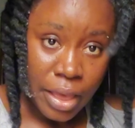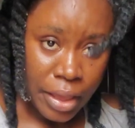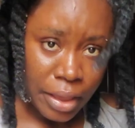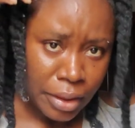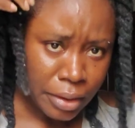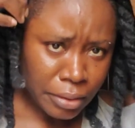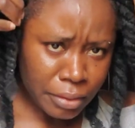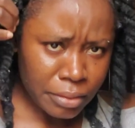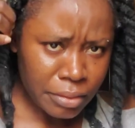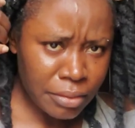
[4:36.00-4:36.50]

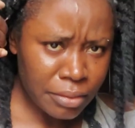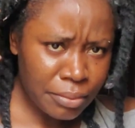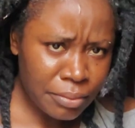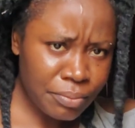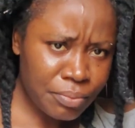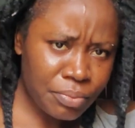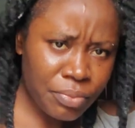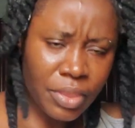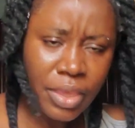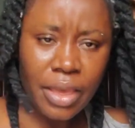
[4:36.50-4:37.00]
And
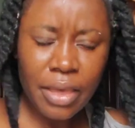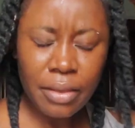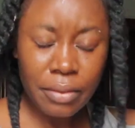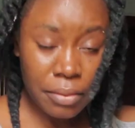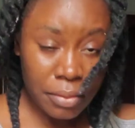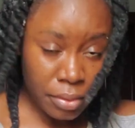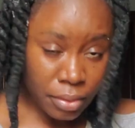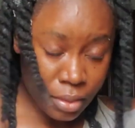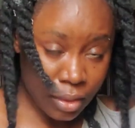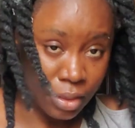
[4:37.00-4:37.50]
yeah,
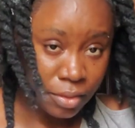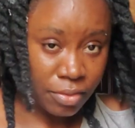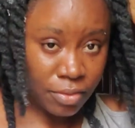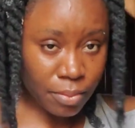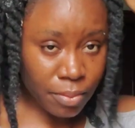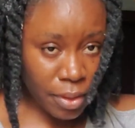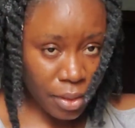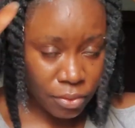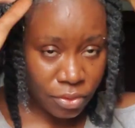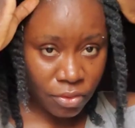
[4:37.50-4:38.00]
that's
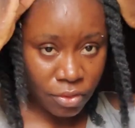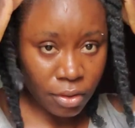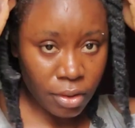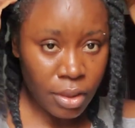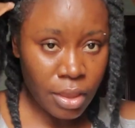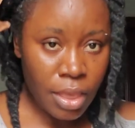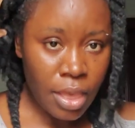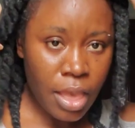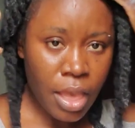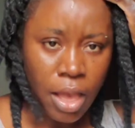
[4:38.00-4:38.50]
about it.
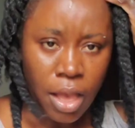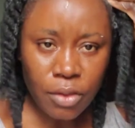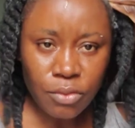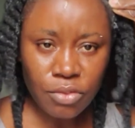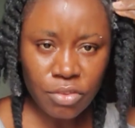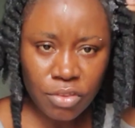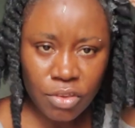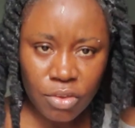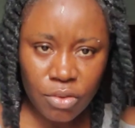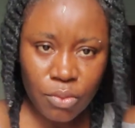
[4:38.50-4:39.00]
I'll
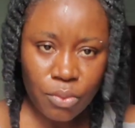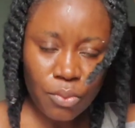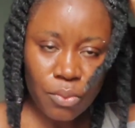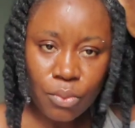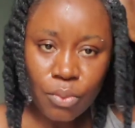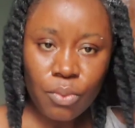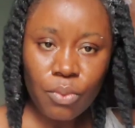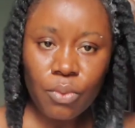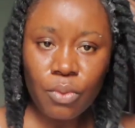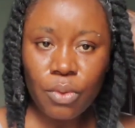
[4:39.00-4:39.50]
see
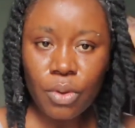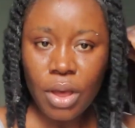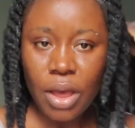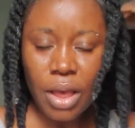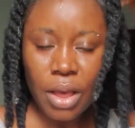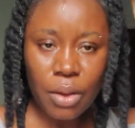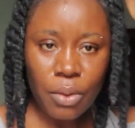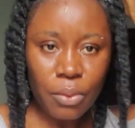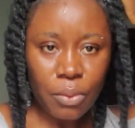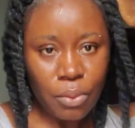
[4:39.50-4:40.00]
you
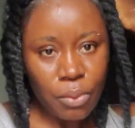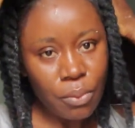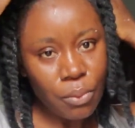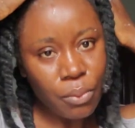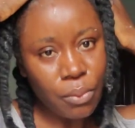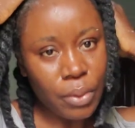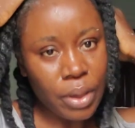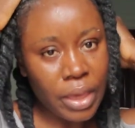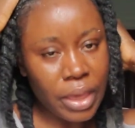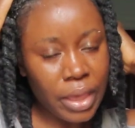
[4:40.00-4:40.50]

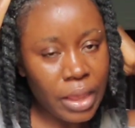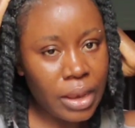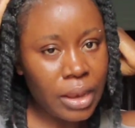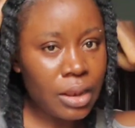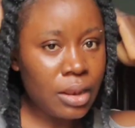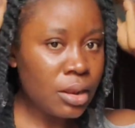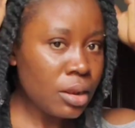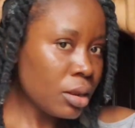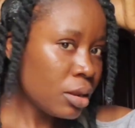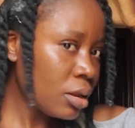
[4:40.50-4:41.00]

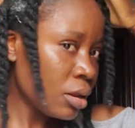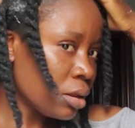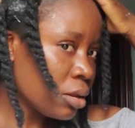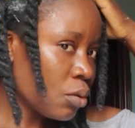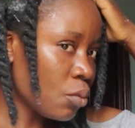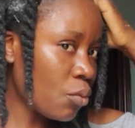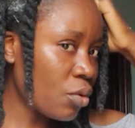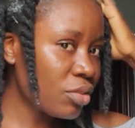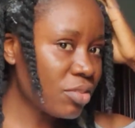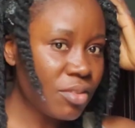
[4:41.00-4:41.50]

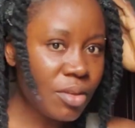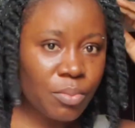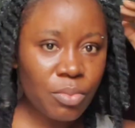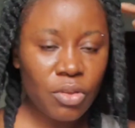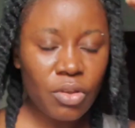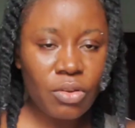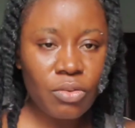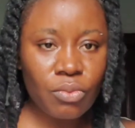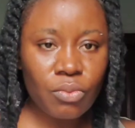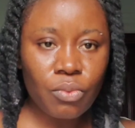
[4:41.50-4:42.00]
once I'm
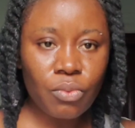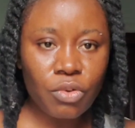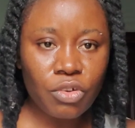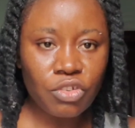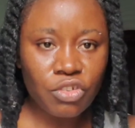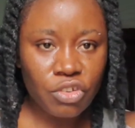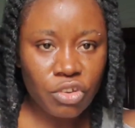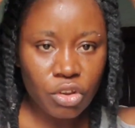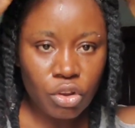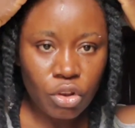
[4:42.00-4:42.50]
done
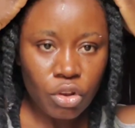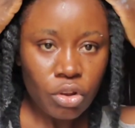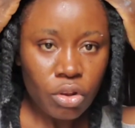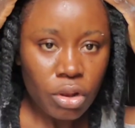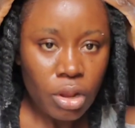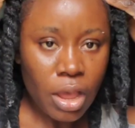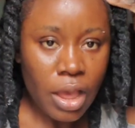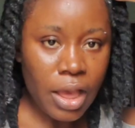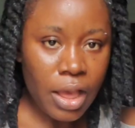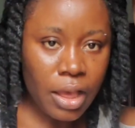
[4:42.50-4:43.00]
washing
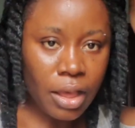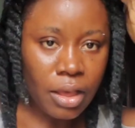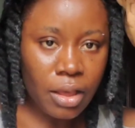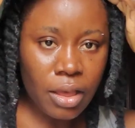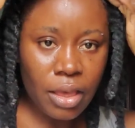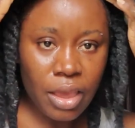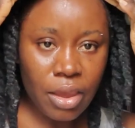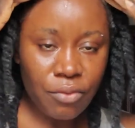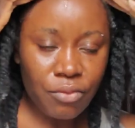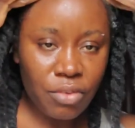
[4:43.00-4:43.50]

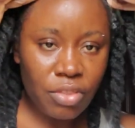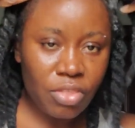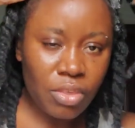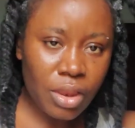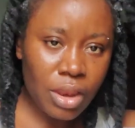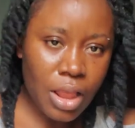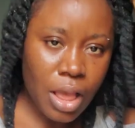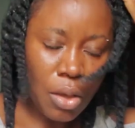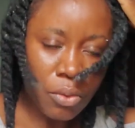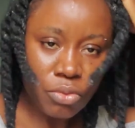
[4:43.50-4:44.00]

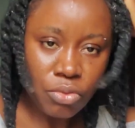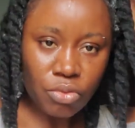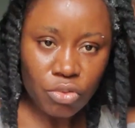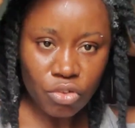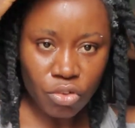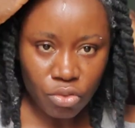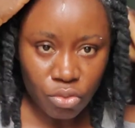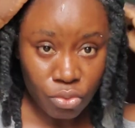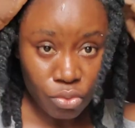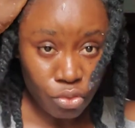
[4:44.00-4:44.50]
everything out,
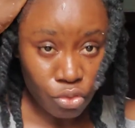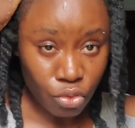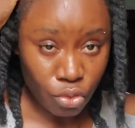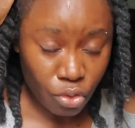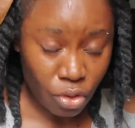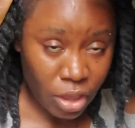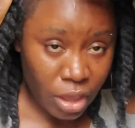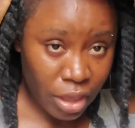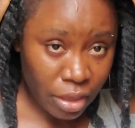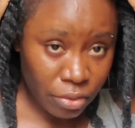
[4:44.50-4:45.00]
just to show
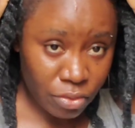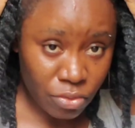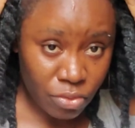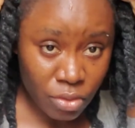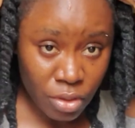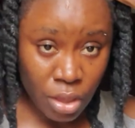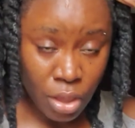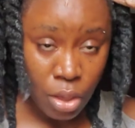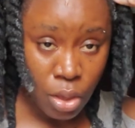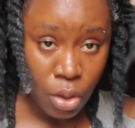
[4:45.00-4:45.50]
you
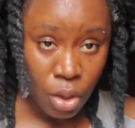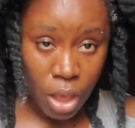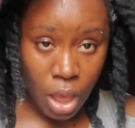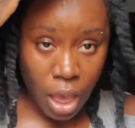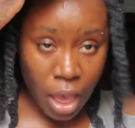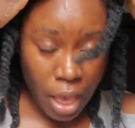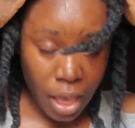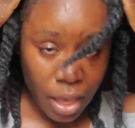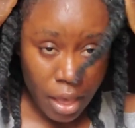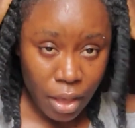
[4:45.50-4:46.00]
guys
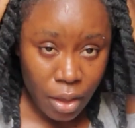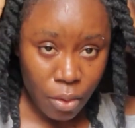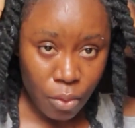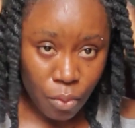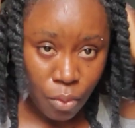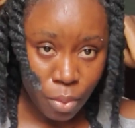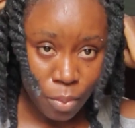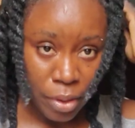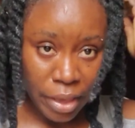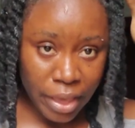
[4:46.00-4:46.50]

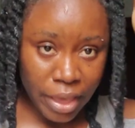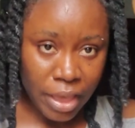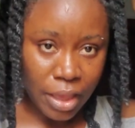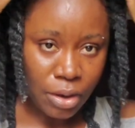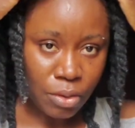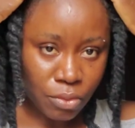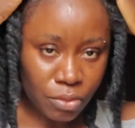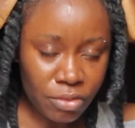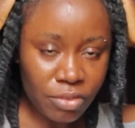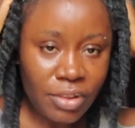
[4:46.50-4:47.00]
what my
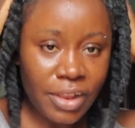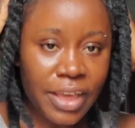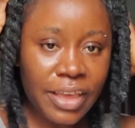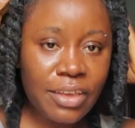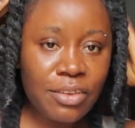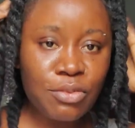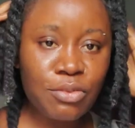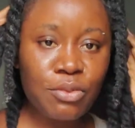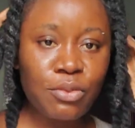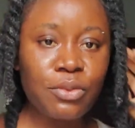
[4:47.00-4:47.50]
hair looks
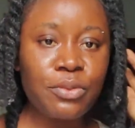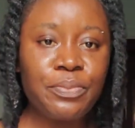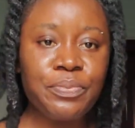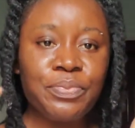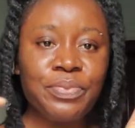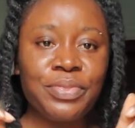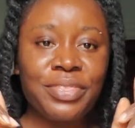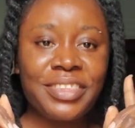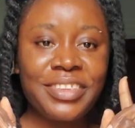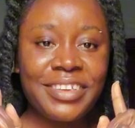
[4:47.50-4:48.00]
like. So
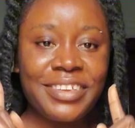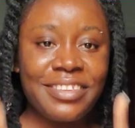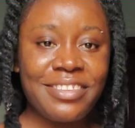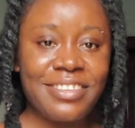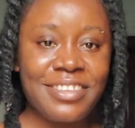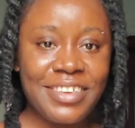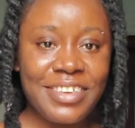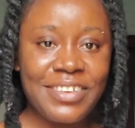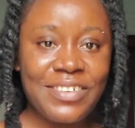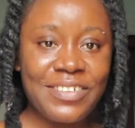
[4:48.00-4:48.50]

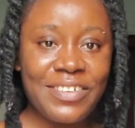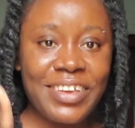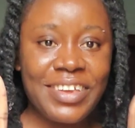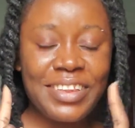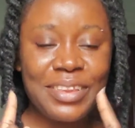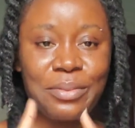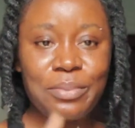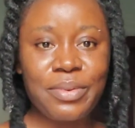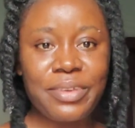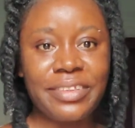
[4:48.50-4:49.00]
see you
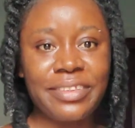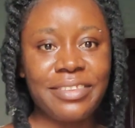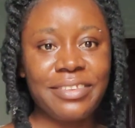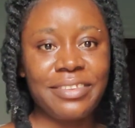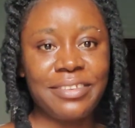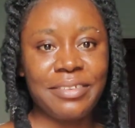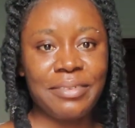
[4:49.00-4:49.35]
in a bit.